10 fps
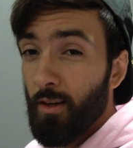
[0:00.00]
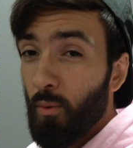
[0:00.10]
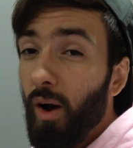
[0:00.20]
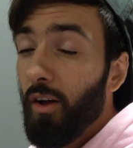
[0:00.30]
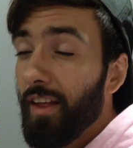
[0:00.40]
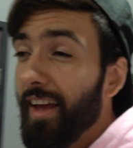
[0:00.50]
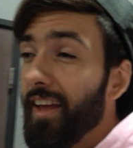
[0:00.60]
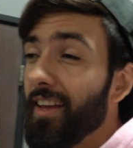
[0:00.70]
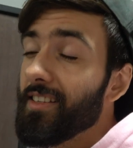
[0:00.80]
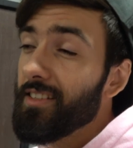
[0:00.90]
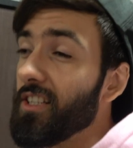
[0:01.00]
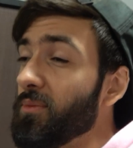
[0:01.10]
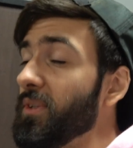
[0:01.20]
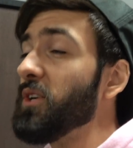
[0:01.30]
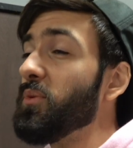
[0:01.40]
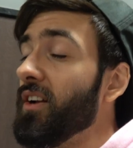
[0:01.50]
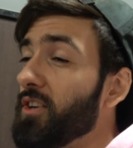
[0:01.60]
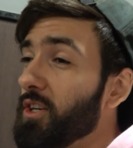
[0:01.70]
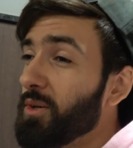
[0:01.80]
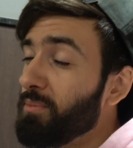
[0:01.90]
While a 6 minute
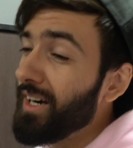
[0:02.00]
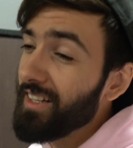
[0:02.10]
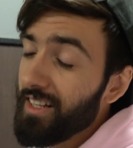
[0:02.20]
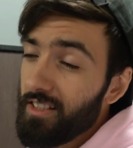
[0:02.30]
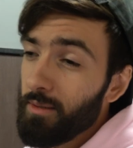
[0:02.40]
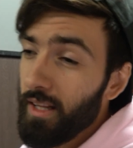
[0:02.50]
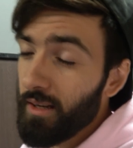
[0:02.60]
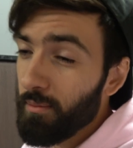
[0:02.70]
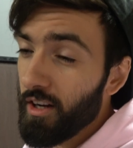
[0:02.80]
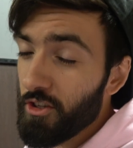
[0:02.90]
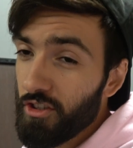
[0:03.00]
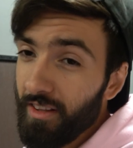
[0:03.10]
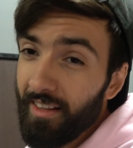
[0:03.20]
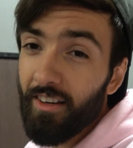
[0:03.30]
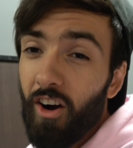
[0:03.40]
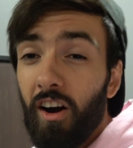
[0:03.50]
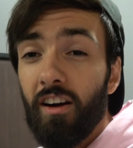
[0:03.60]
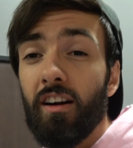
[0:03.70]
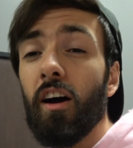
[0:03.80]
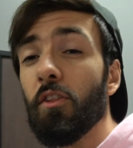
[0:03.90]
render might not seem like much, there
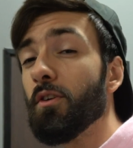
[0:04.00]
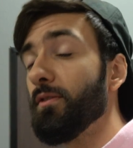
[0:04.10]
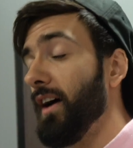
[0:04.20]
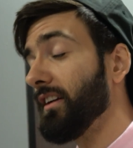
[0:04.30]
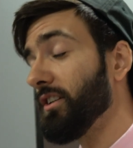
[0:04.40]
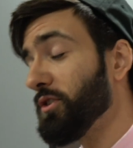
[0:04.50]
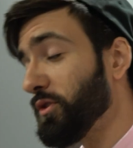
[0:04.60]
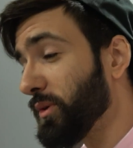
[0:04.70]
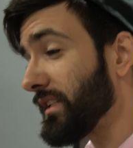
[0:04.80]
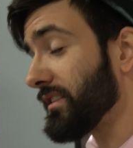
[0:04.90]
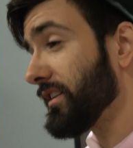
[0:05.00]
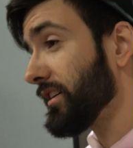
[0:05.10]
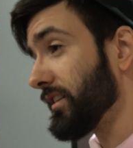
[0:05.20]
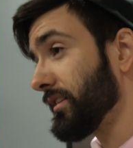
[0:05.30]
are other factors to consider.